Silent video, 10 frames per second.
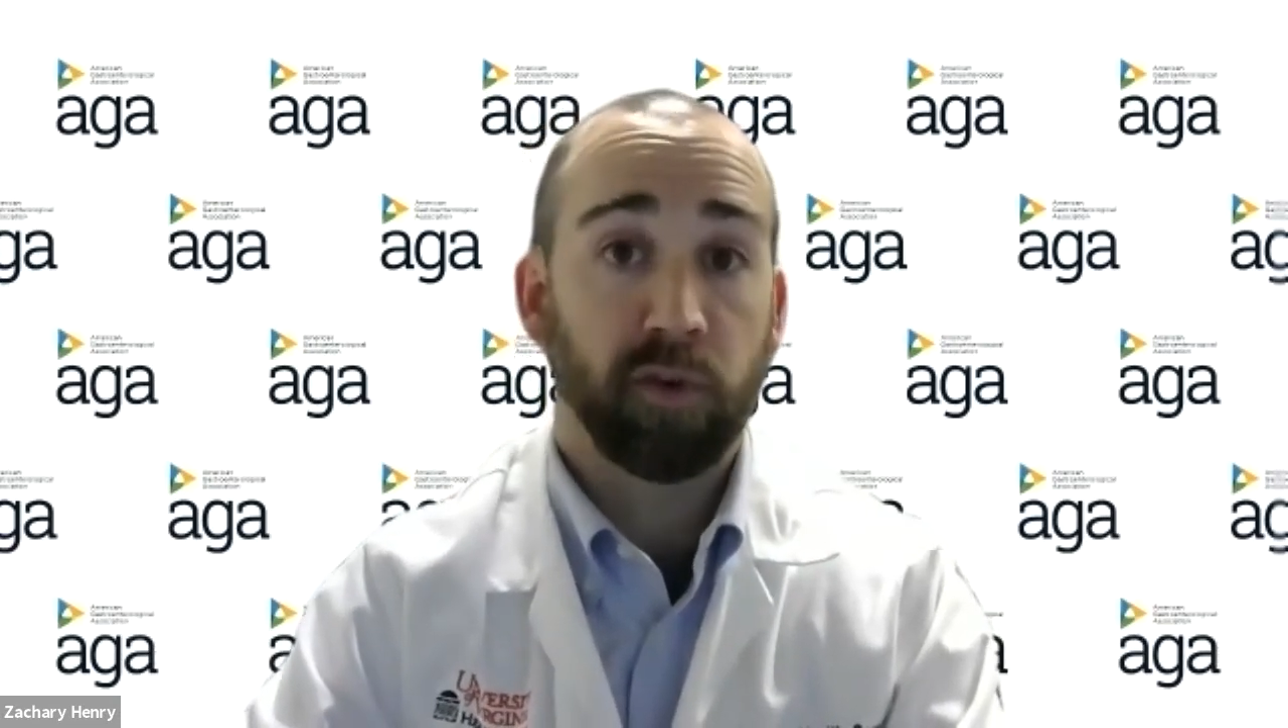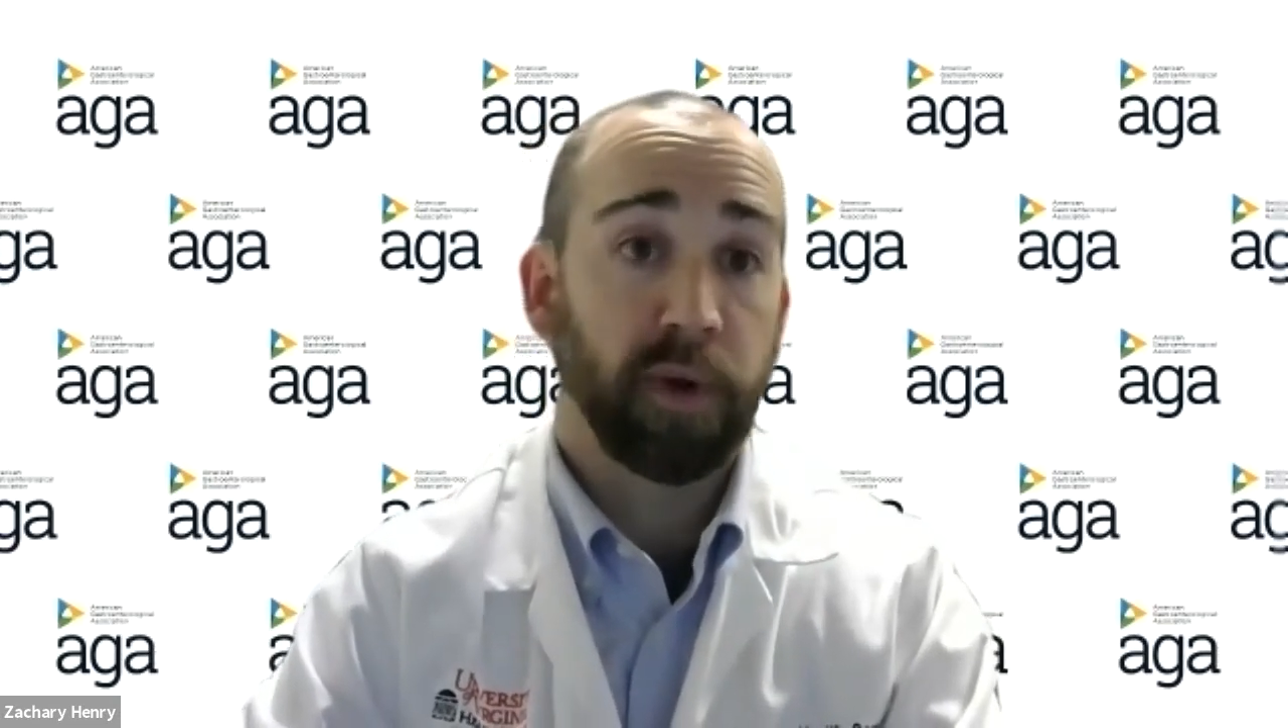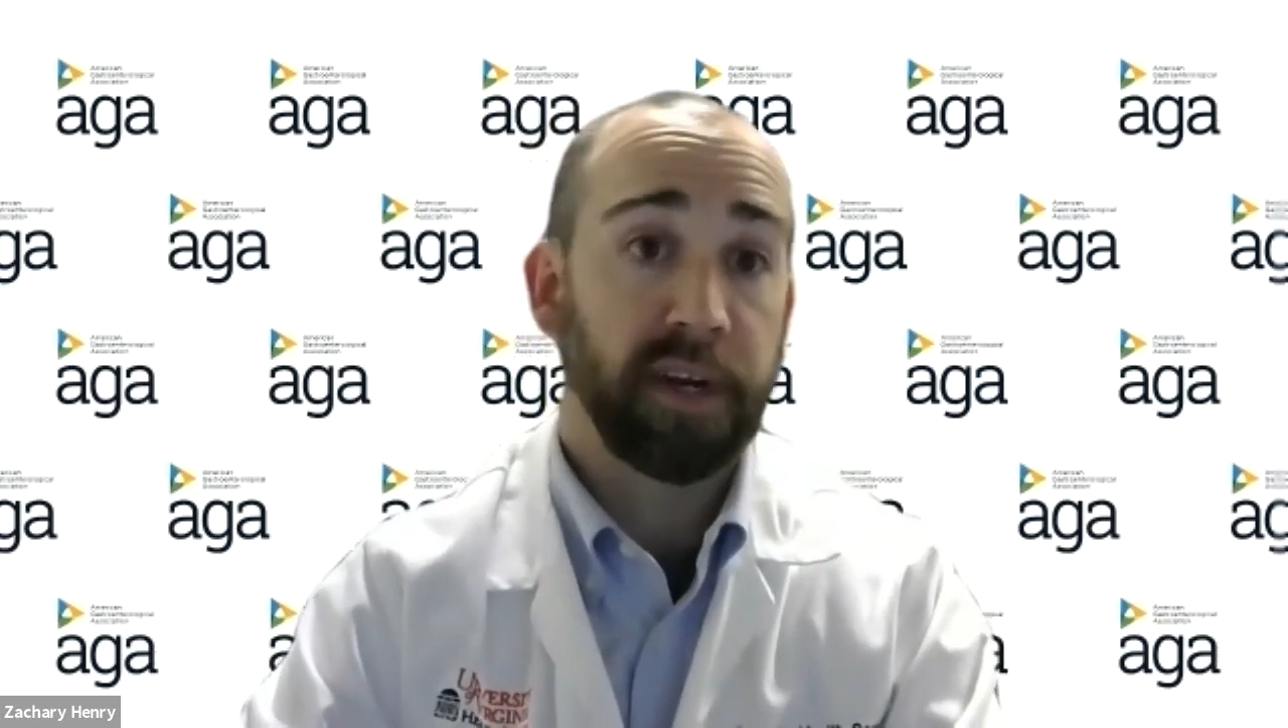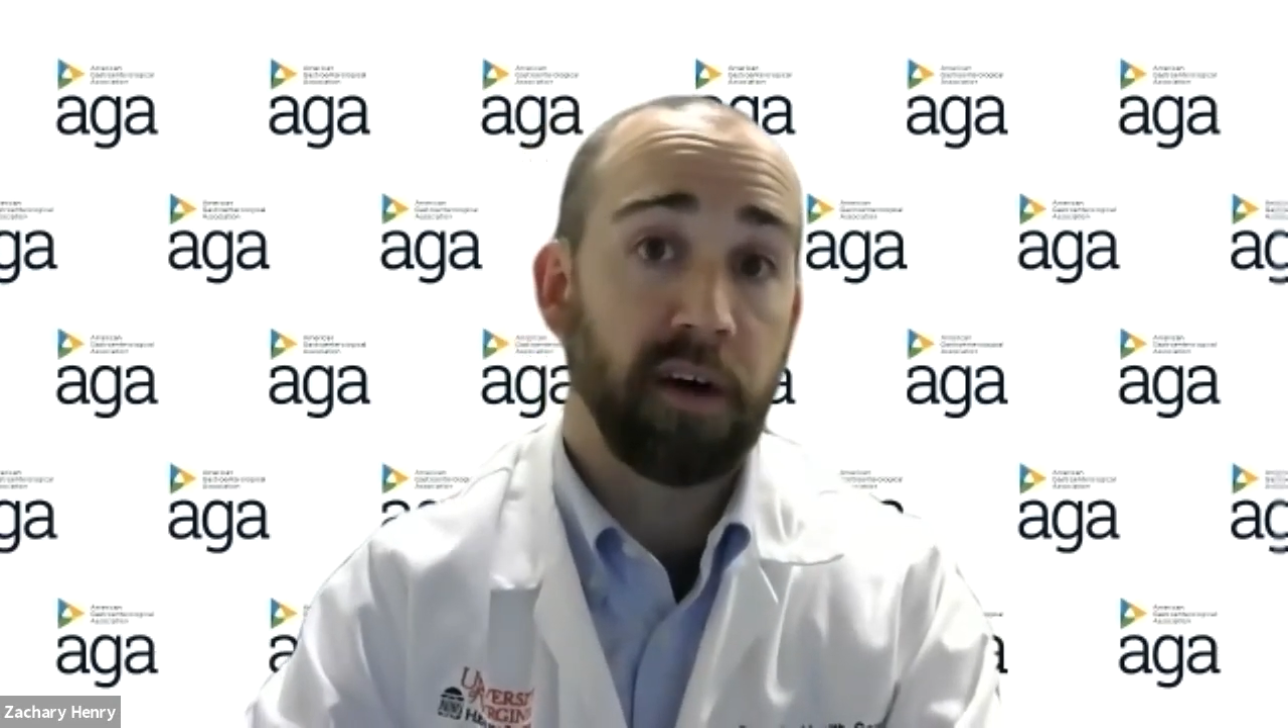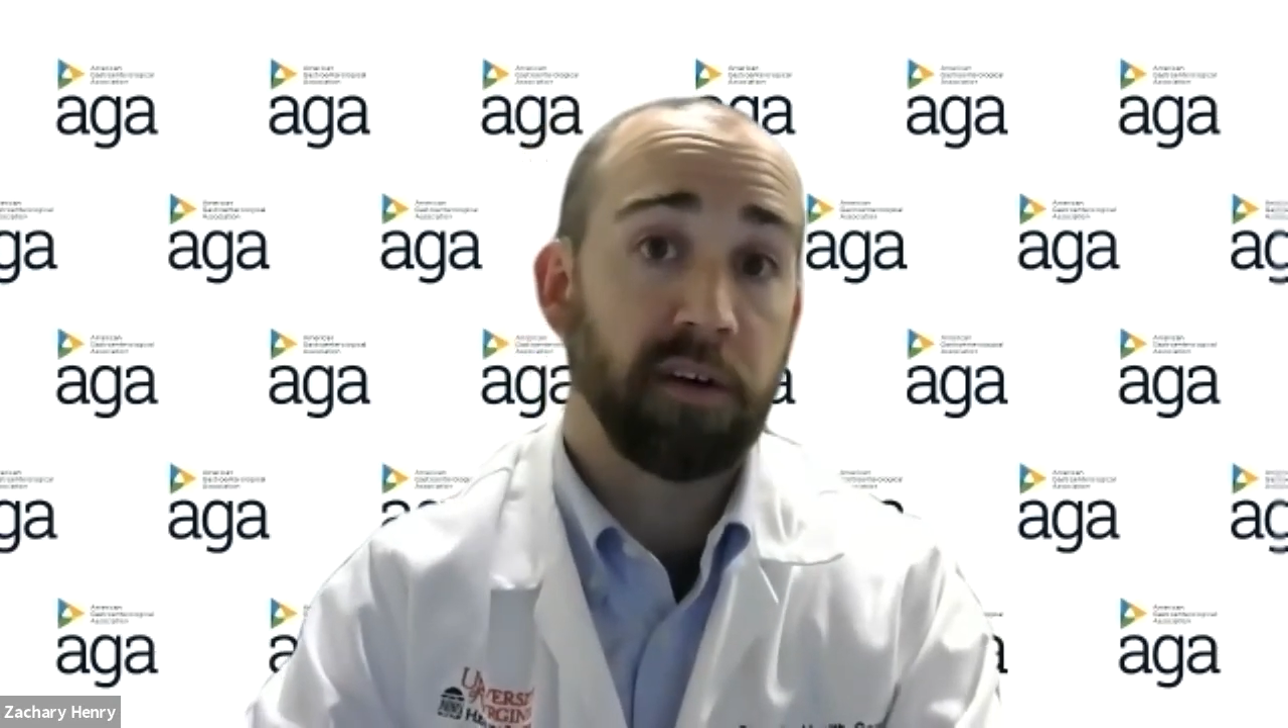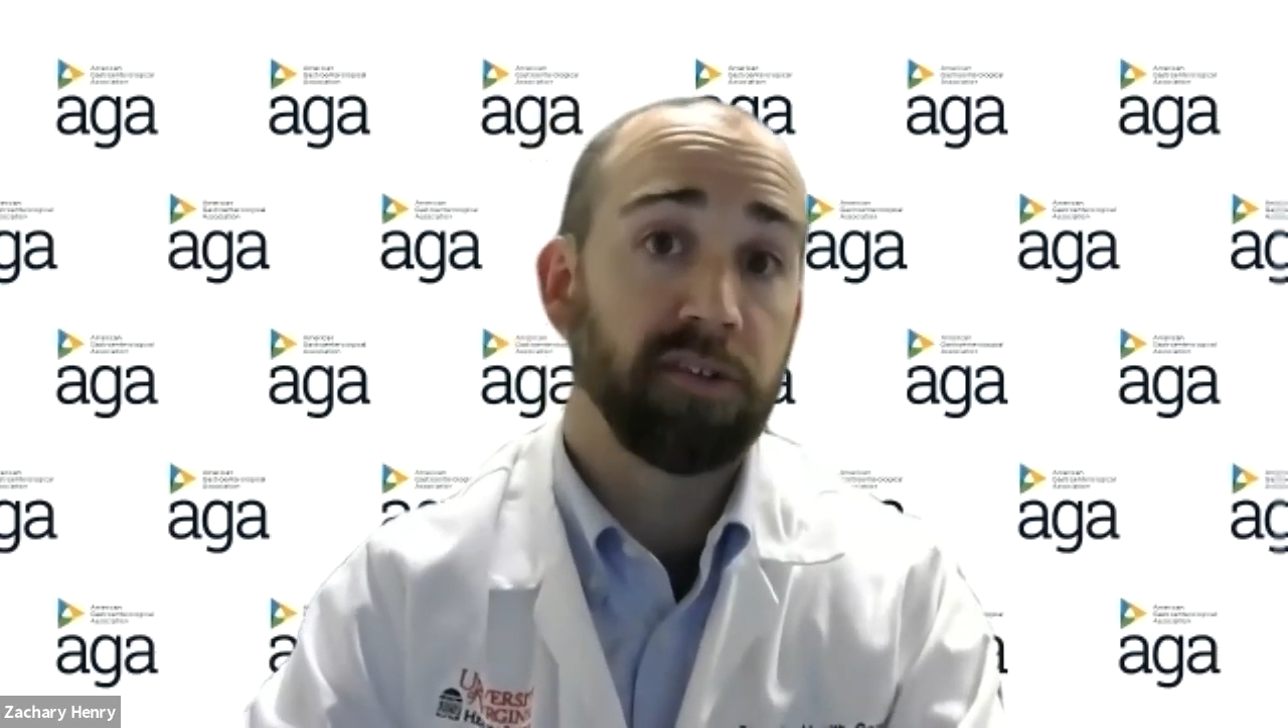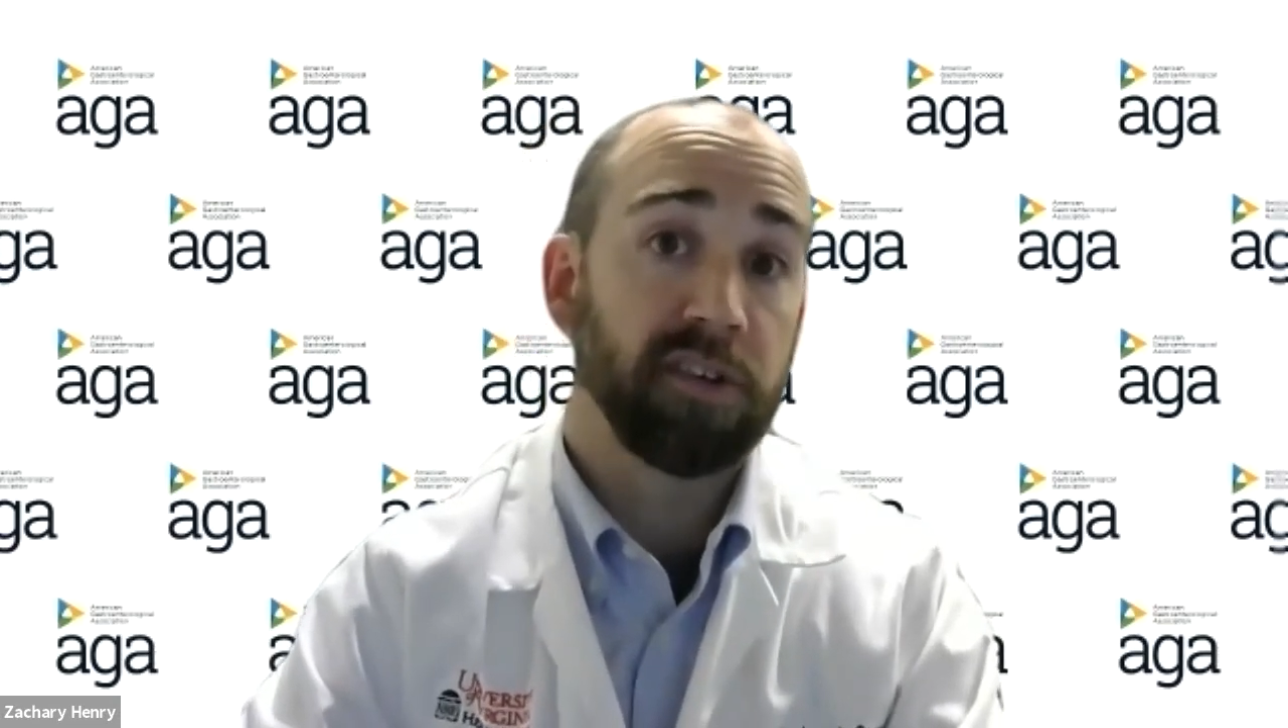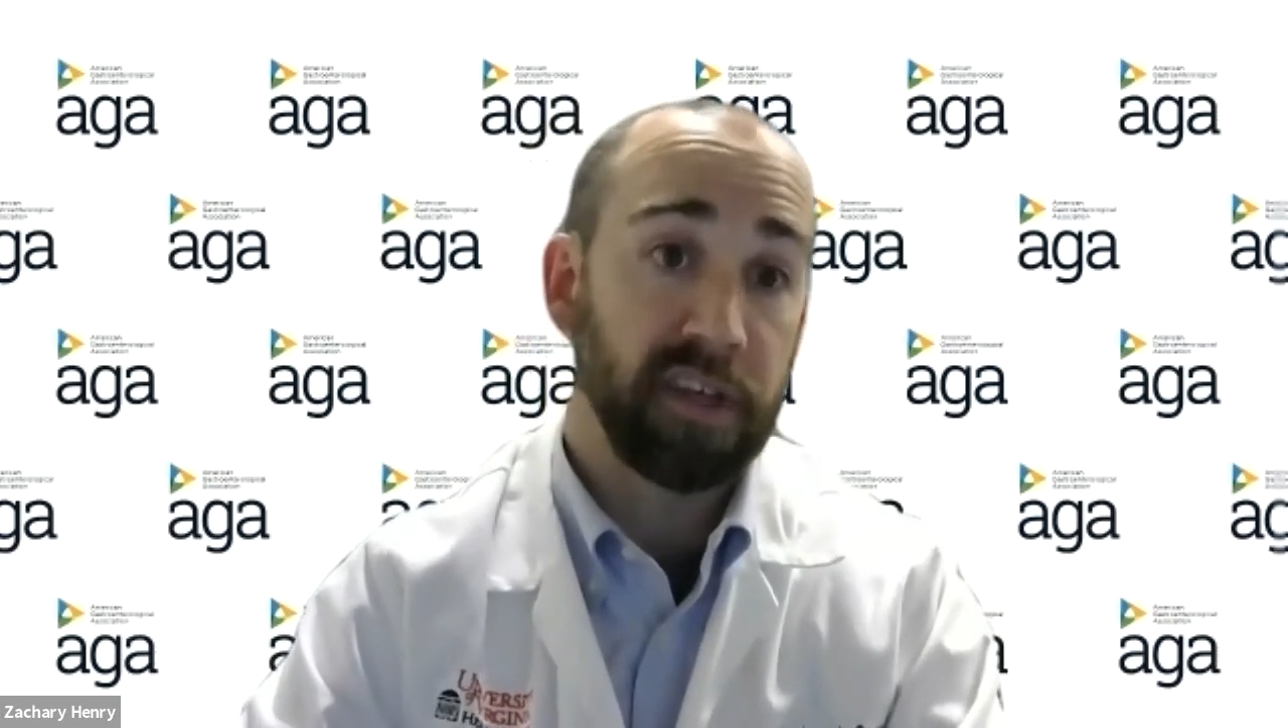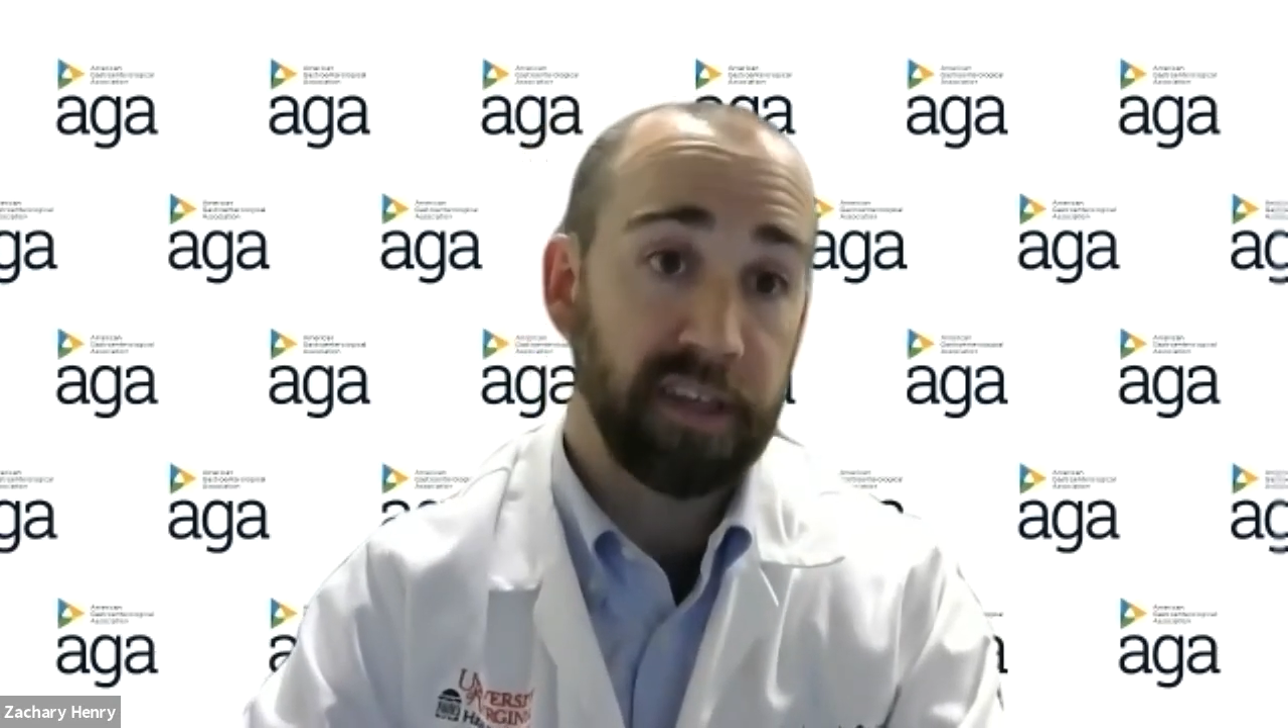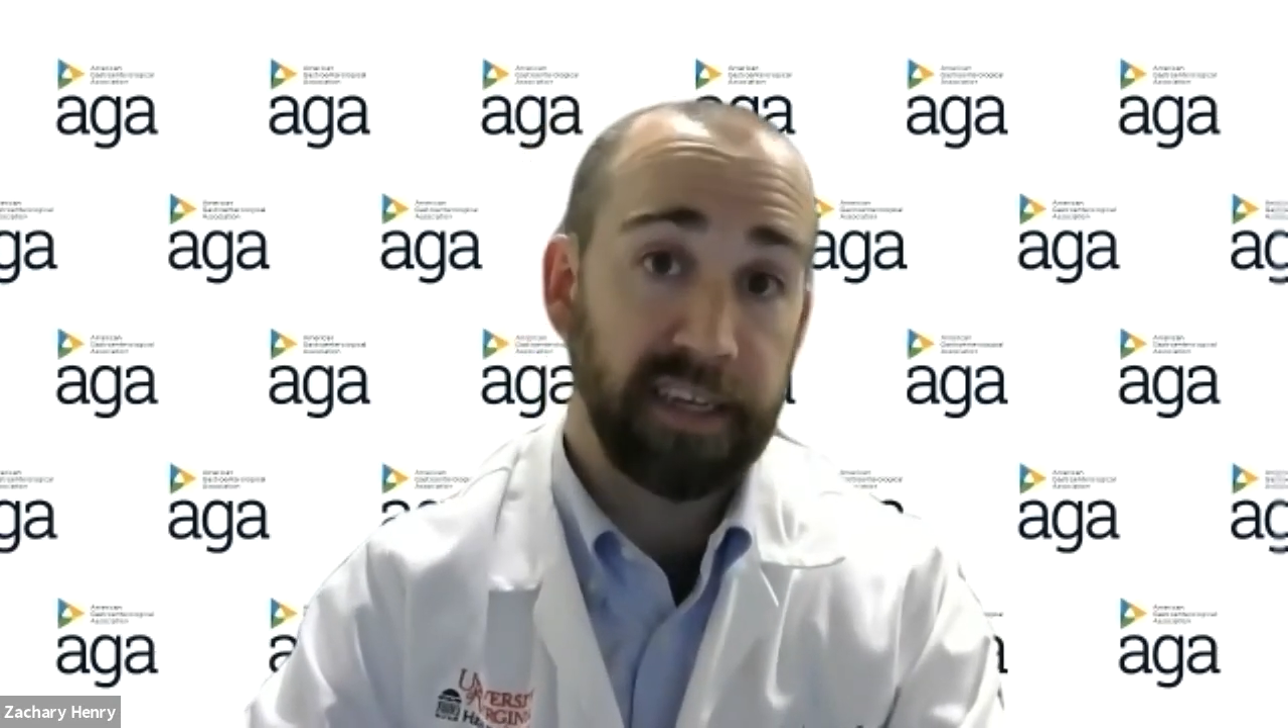
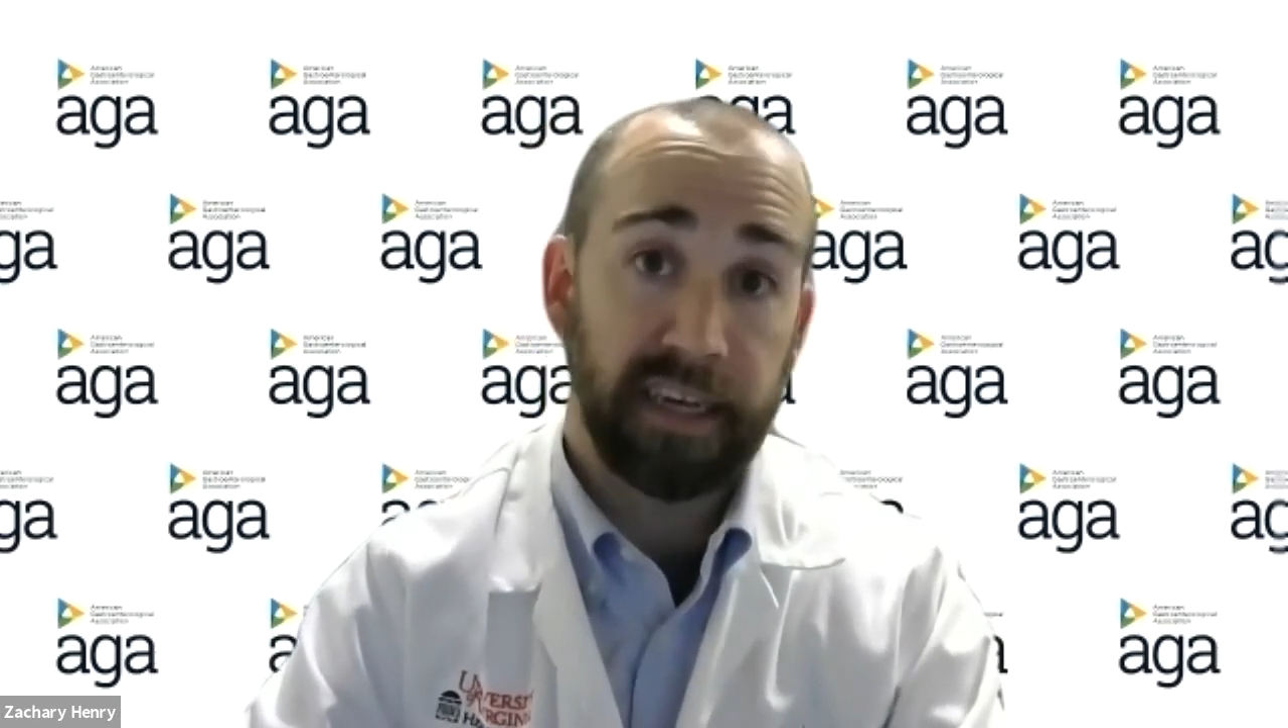radiologist at the